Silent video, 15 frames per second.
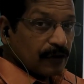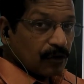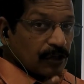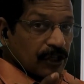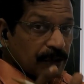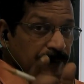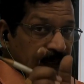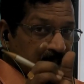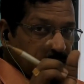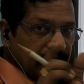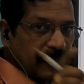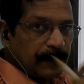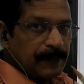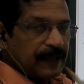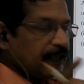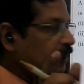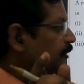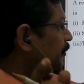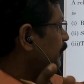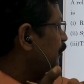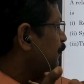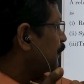ordered by AB
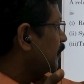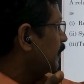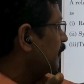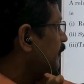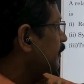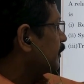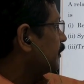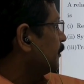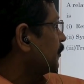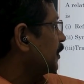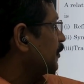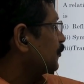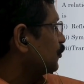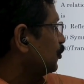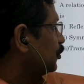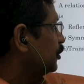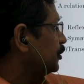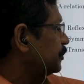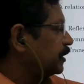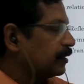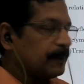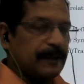element of R implies
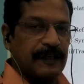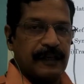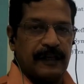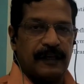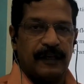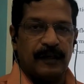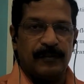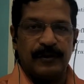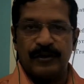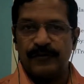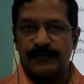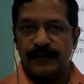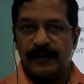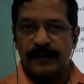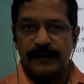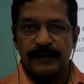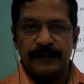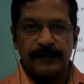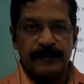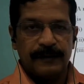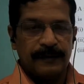ordered by BA element of R,